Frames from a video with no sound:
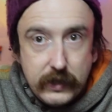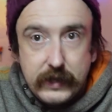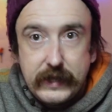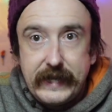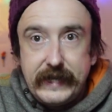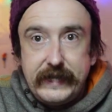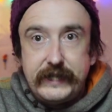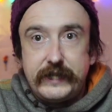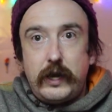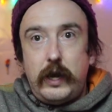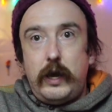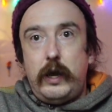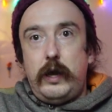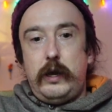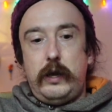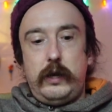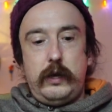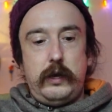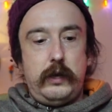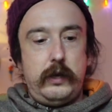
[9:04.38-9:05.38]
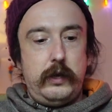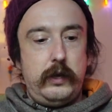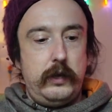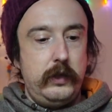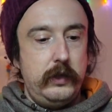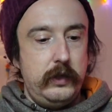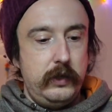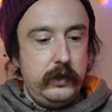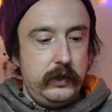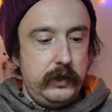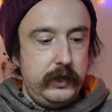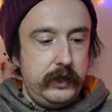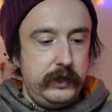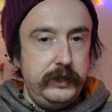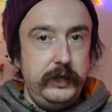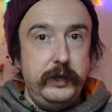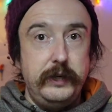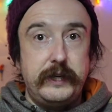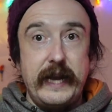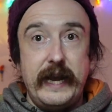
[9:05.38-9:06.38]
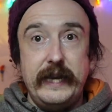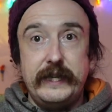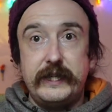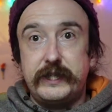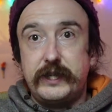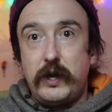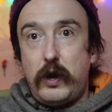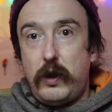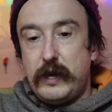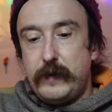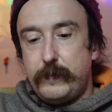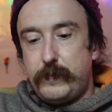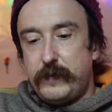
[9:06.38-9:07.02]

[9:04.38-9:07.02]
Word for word: These are U K design,